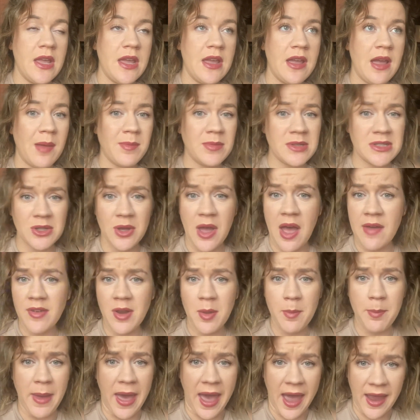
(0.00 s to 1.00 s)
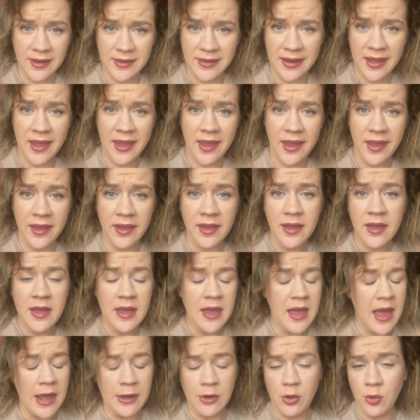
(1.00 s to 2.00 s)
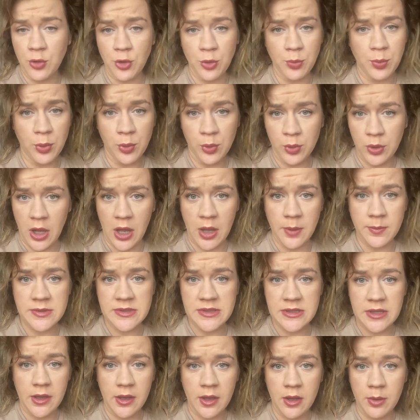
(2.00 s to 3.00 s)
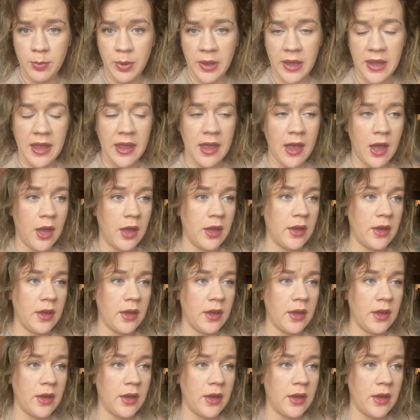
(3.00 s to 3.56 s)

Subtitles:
I'm still having a back day. I don't do pull-ups, but